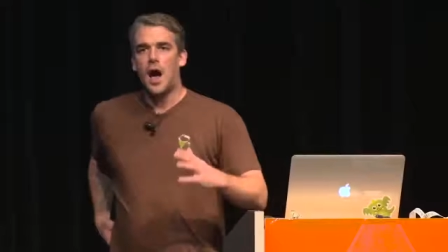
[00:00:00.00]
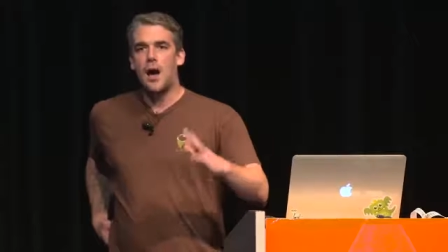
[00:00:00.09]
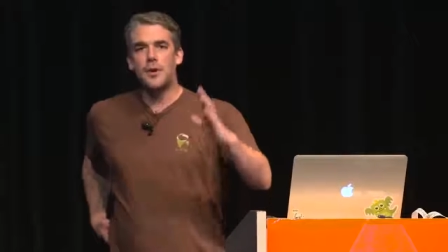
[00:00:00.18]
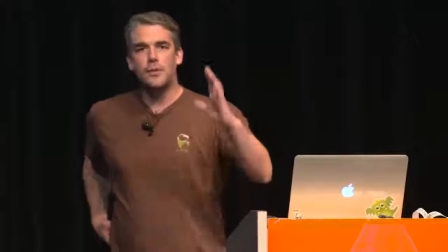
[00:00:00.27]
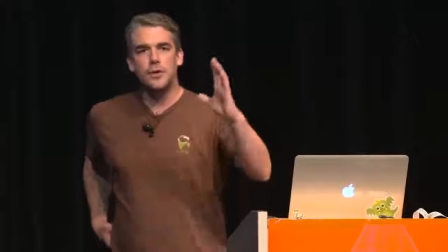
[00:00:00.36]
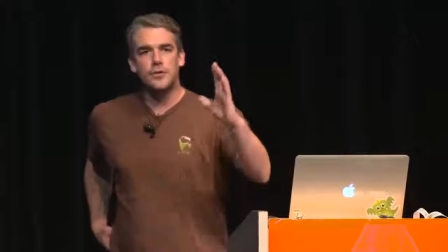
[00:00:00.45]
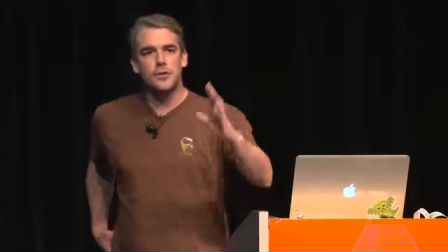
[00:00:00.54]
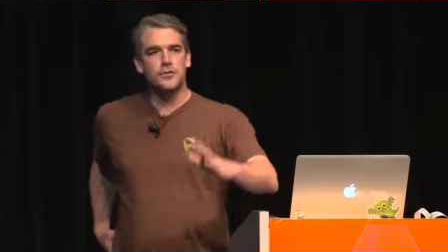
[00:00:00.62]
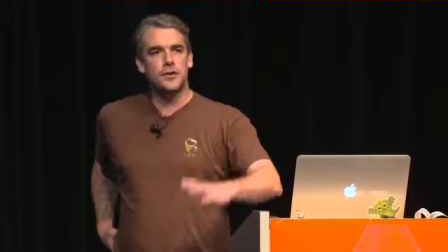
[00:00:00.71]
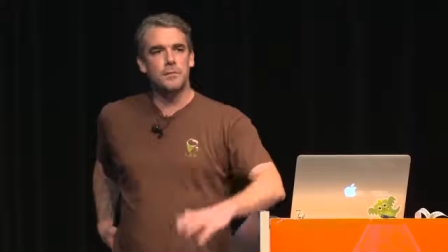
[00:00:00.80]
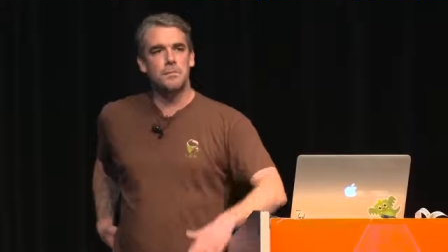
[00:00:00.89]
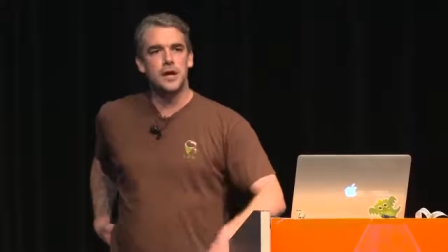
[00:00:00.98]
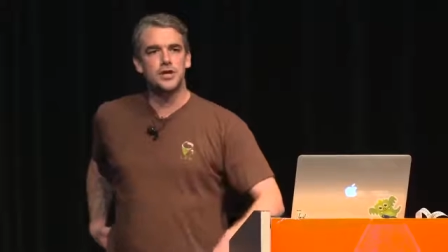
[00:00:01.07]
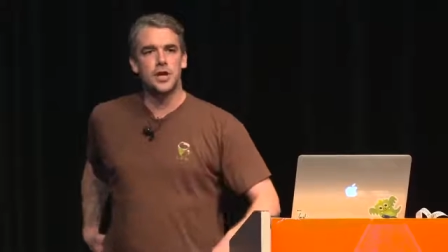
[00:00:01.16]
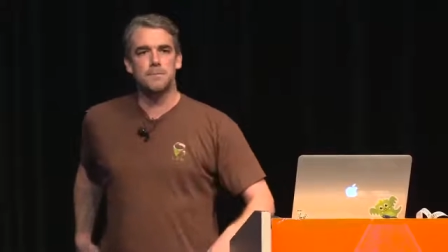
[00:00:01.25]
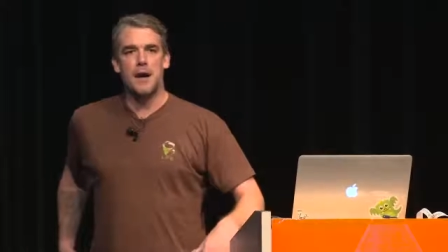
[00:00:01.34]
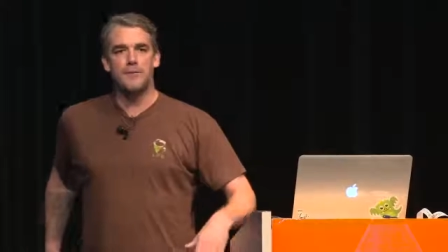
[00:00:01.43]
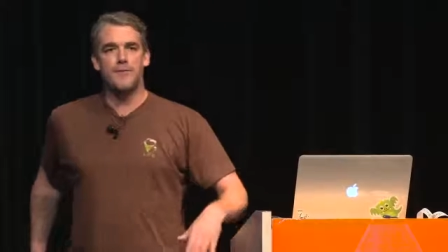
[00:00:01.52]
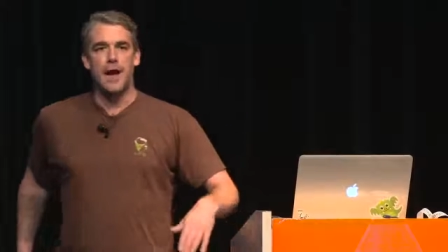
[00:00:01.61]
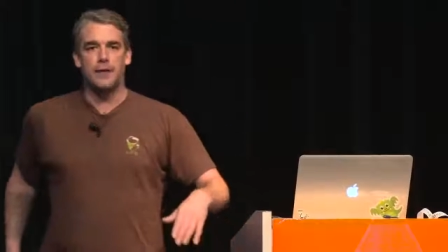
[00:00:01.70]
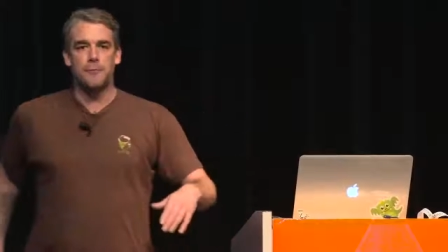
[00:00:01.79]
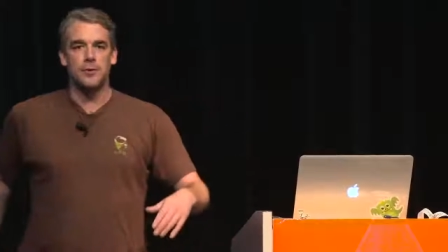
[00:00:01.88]
I'm going to reduce your budget by
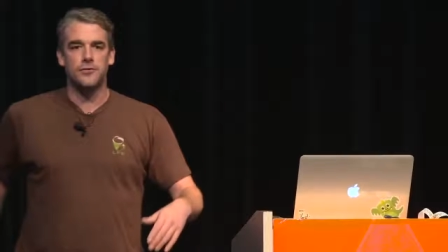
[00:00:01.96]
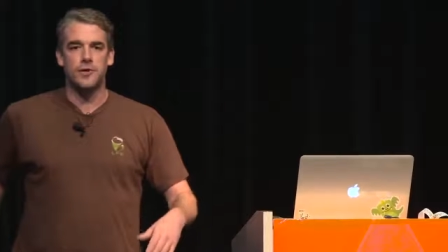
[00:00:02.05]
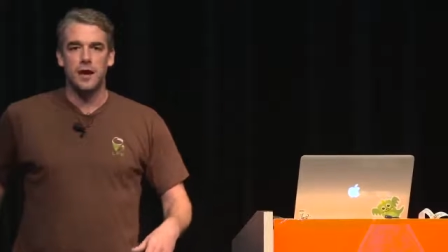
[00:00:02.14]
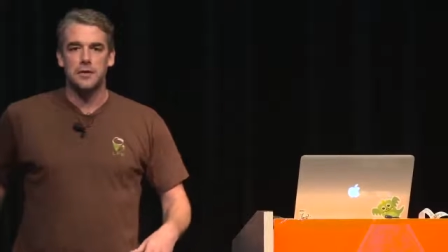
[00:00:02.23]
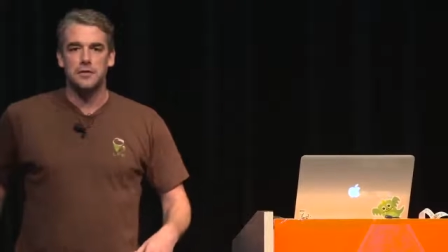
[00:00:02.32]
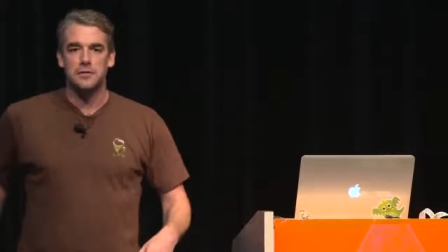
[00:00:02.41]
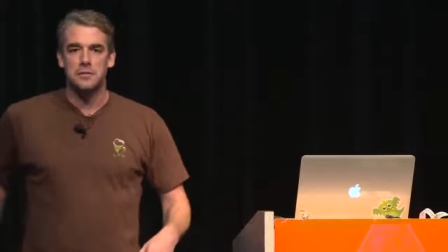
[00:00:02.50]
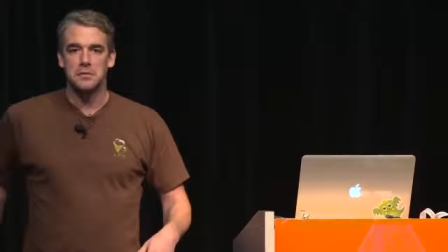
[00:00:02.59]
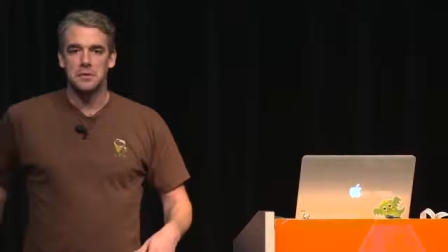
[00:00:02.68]
5%.